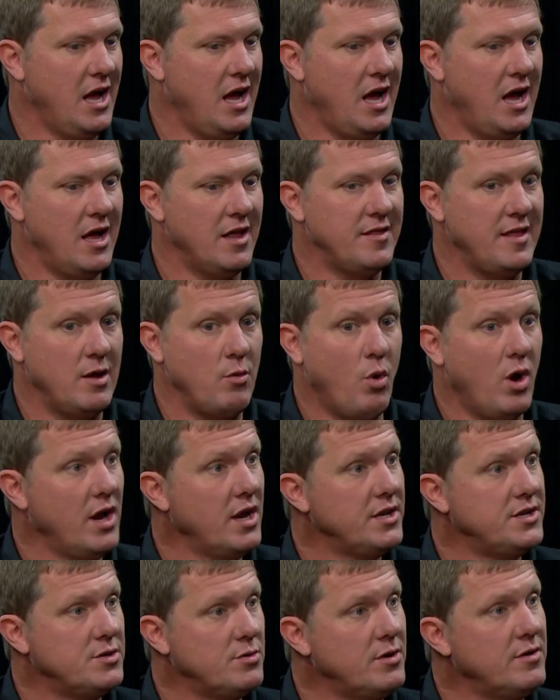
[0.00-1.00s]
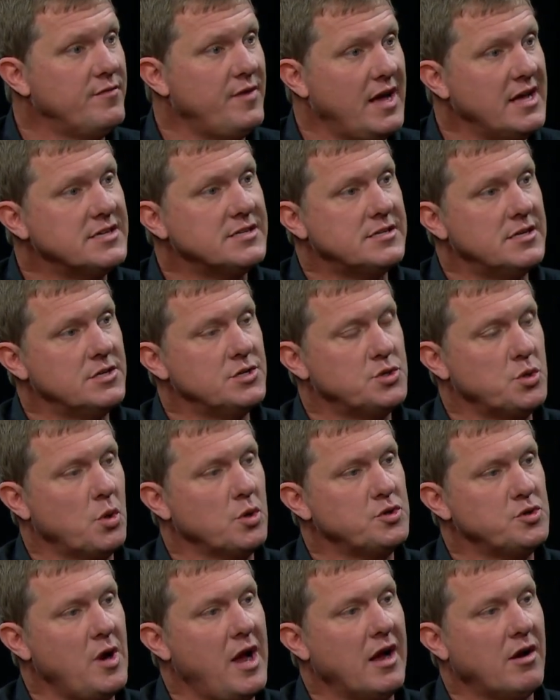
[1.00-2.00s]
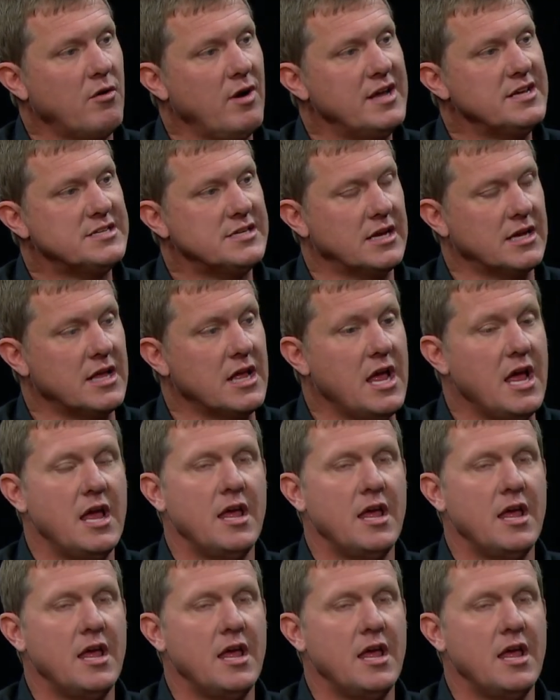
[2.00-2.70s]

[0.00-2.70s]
Uh, they wanted to invest in short track racing.